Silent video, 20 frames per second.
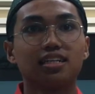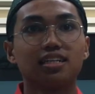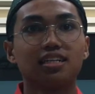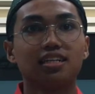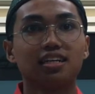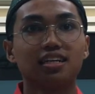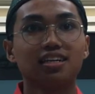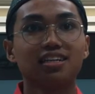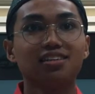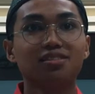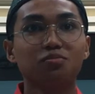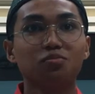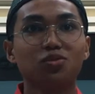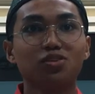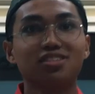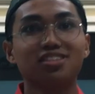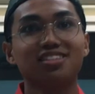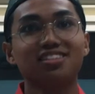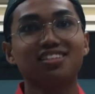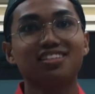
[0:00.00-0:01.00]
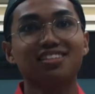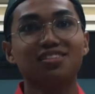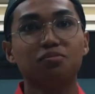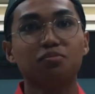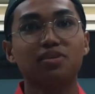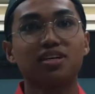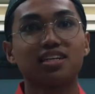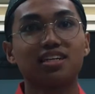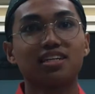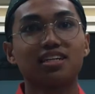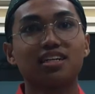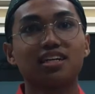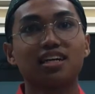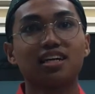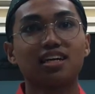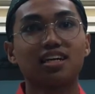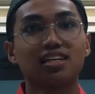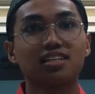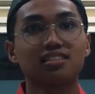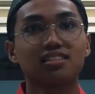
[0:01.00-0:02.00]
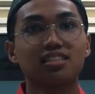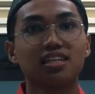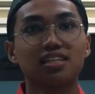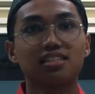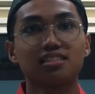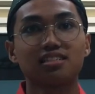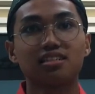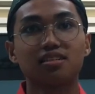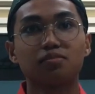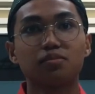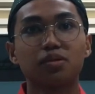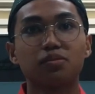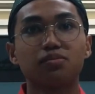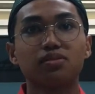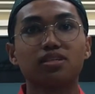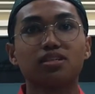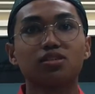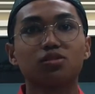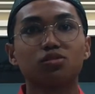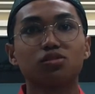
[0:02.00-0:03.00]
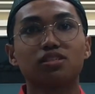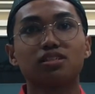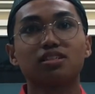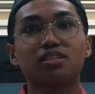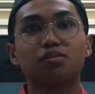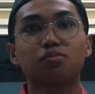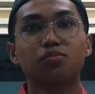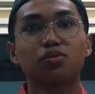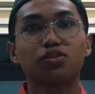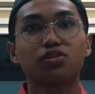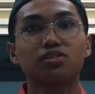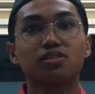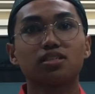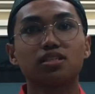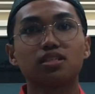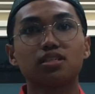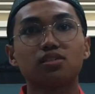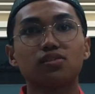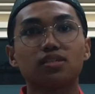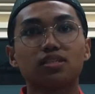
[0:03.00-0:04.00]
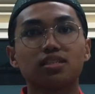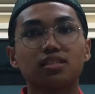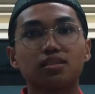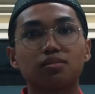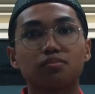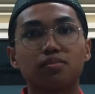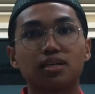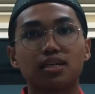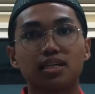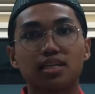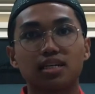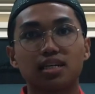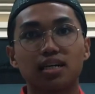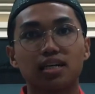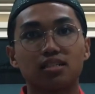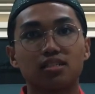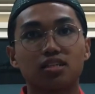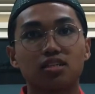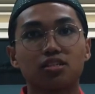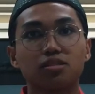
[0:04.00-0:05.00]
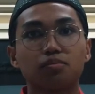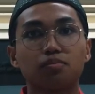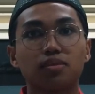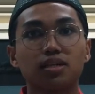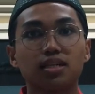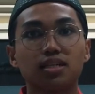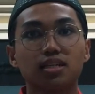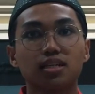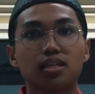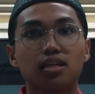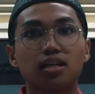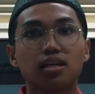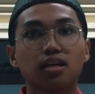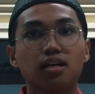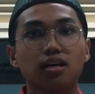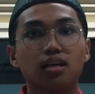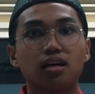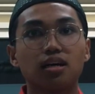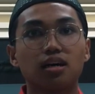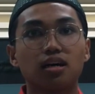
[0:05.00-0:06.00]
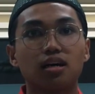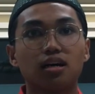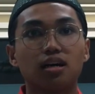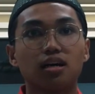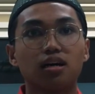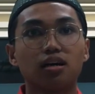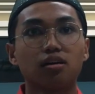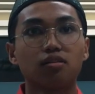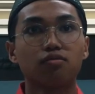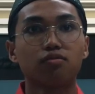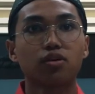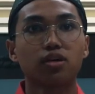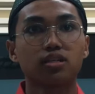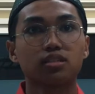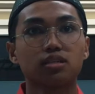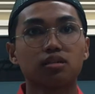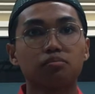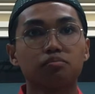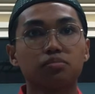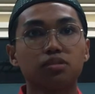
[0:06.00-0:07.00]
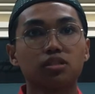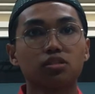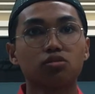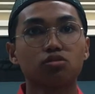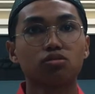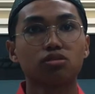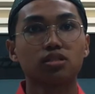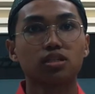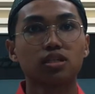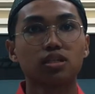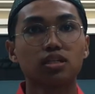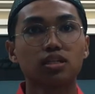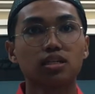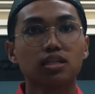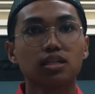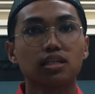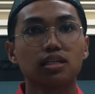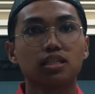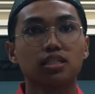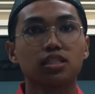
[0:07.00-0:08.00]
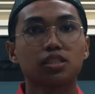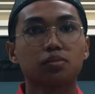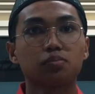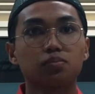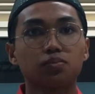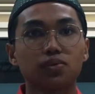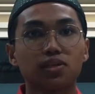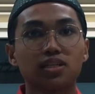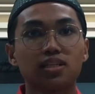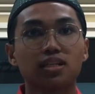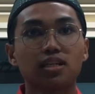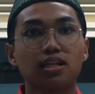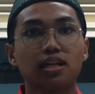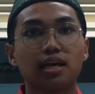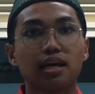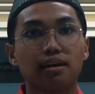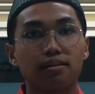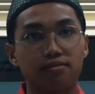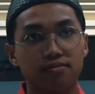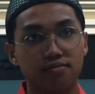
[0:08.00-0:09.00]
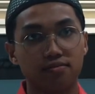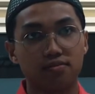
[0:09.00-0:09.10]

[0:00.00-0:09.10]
Then processes may access the memory using the pointer written by SHM. For example, using sprintf.